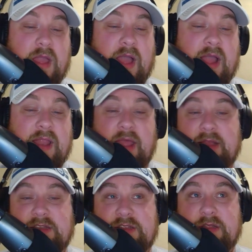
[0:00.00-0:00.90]
I
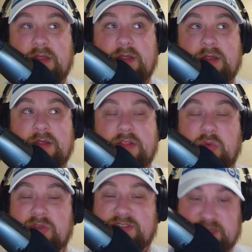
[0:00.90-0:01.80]
liked
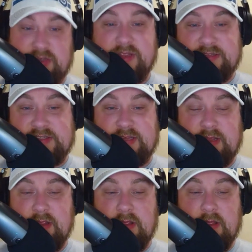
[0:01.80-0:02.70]
the resiliency.